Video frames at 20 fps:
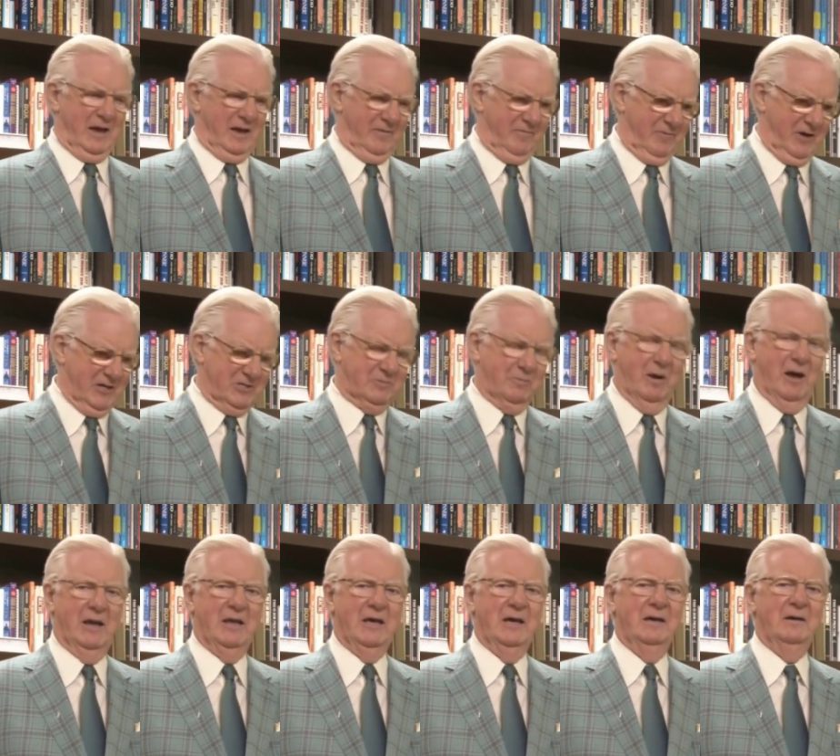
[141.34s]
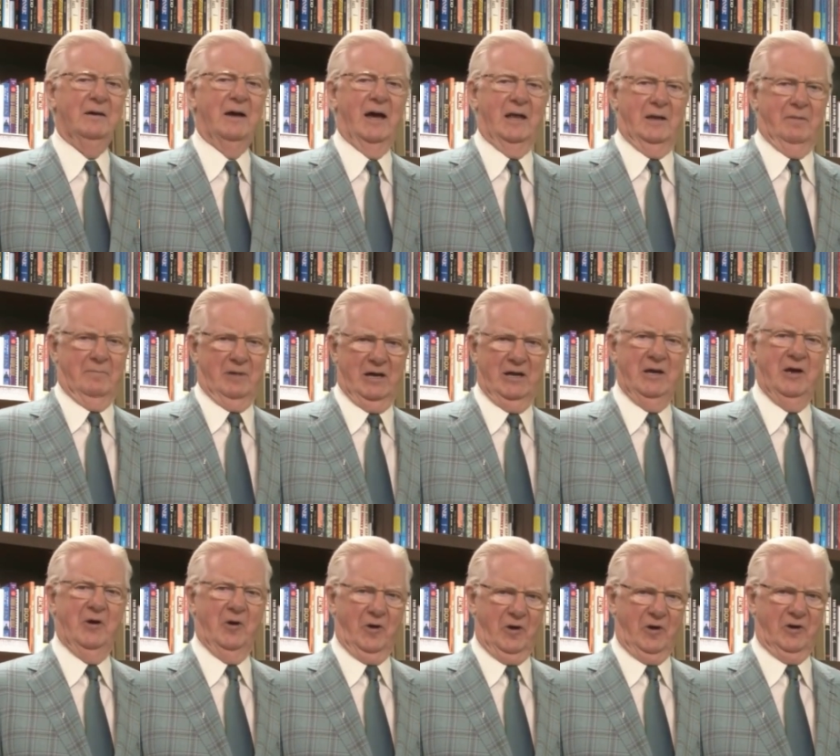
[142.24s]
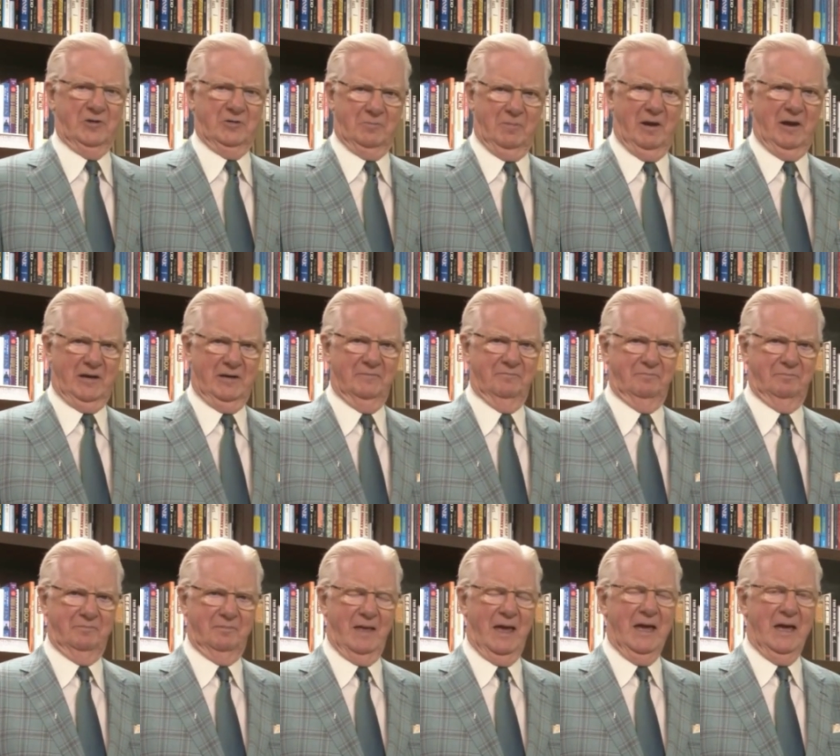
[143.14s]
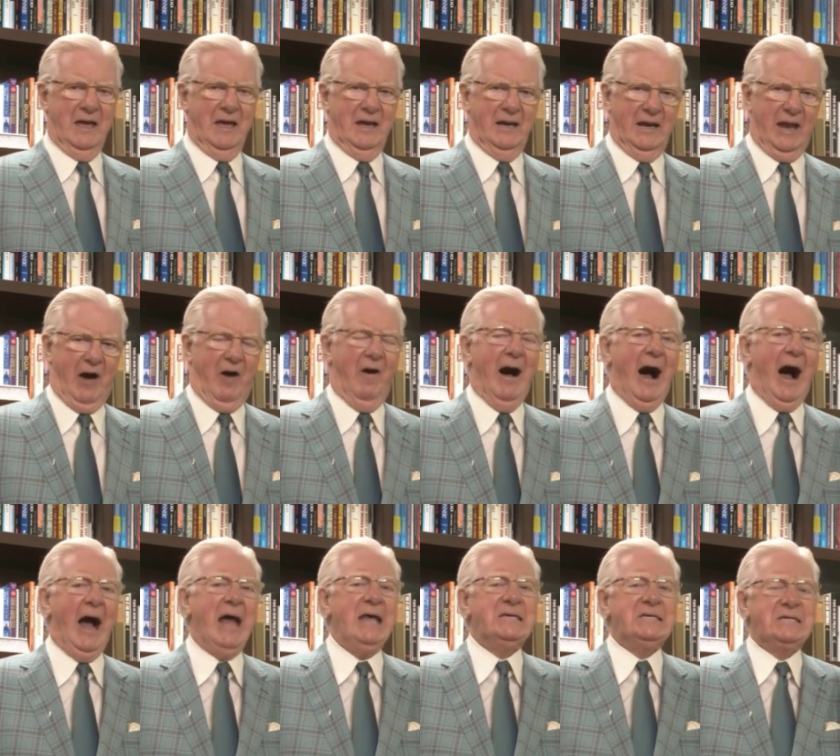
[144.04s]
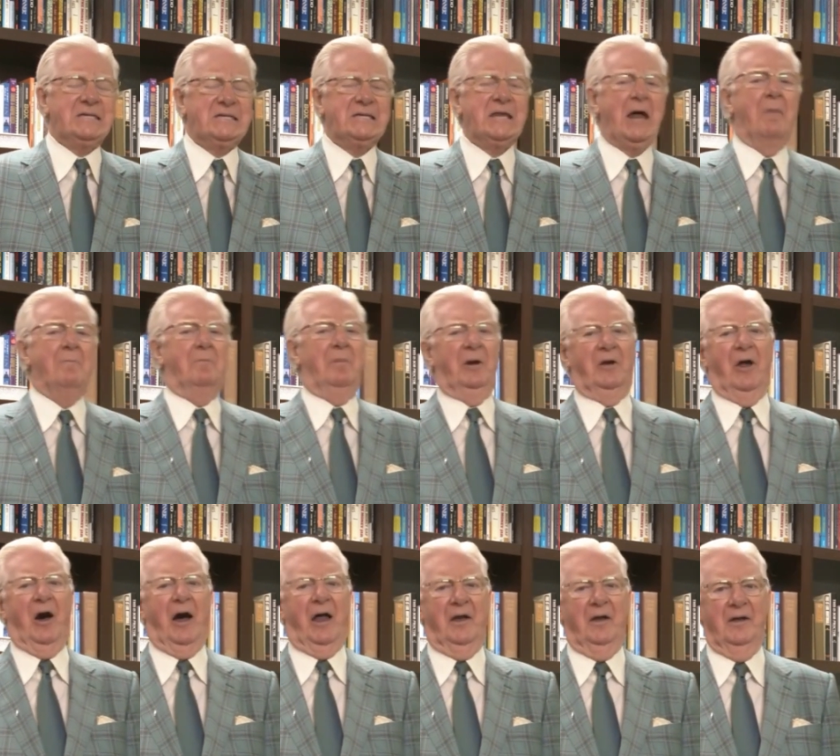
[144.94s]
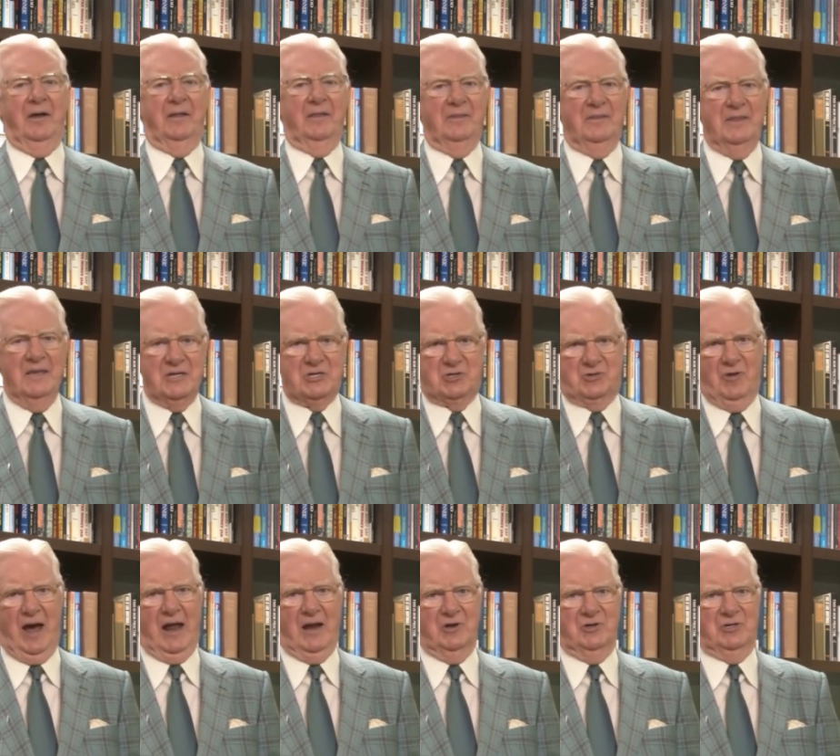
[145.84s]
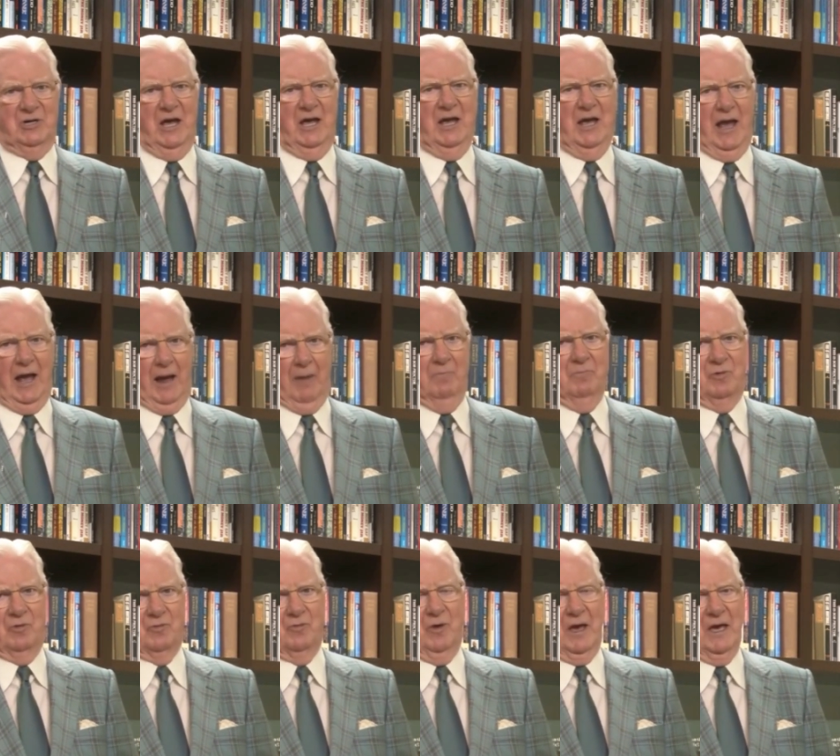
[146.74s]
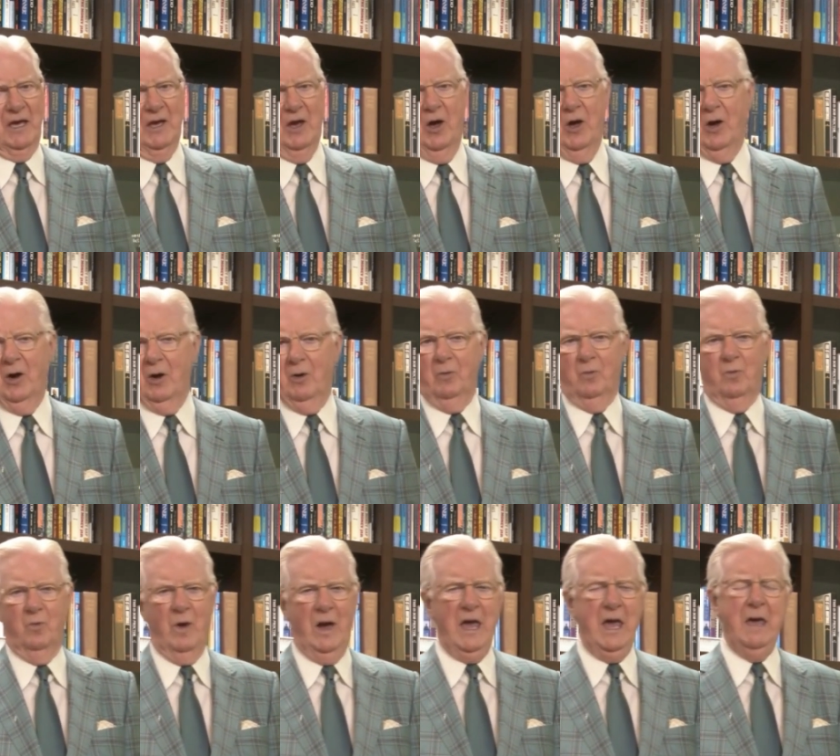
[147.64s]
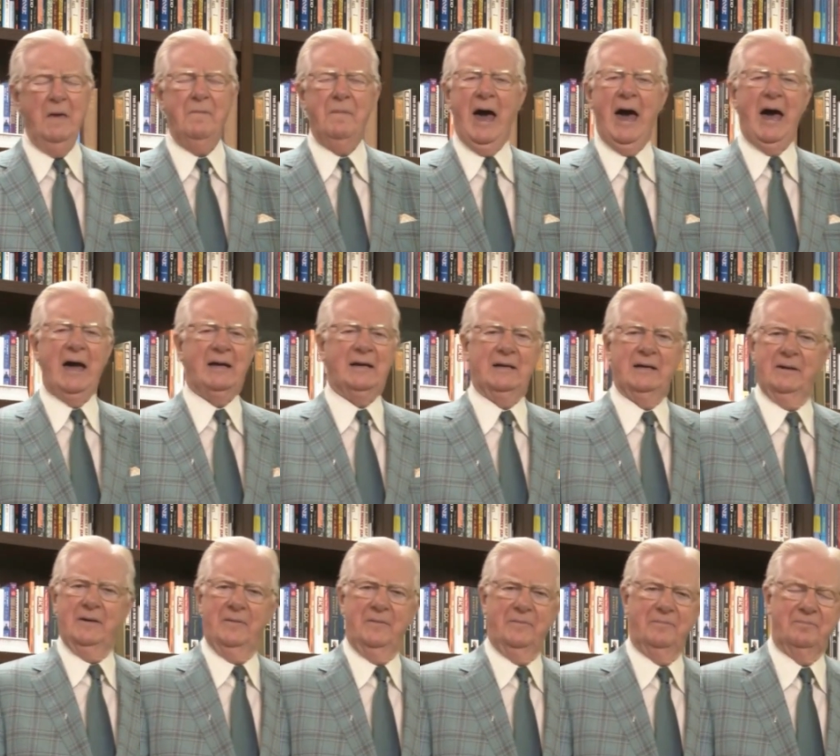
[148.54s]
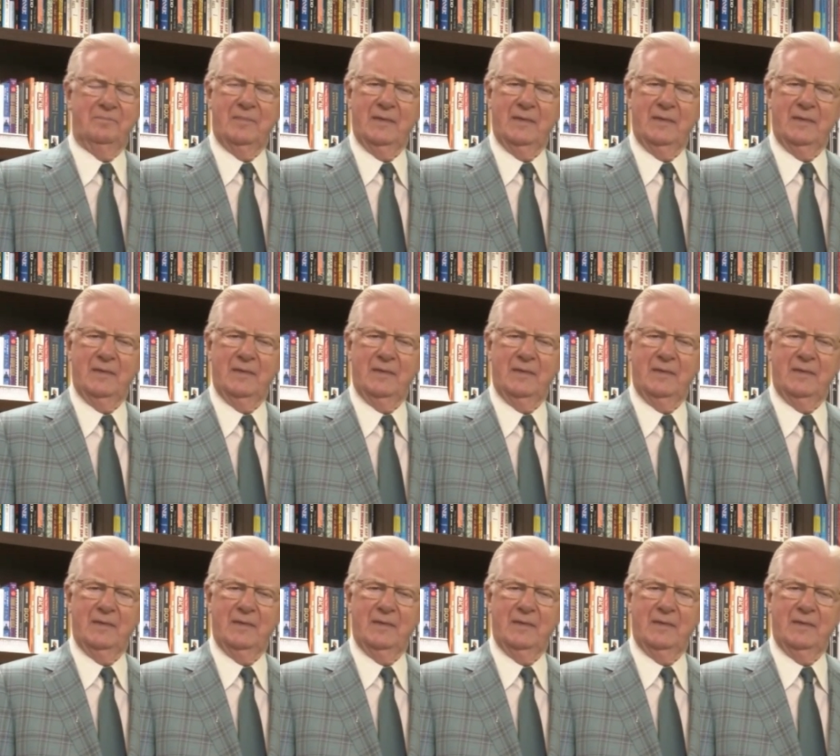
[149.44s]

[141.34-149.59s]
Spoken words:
They invest money, and the money earns money. Now, I stumbled on this strategy, M3, way back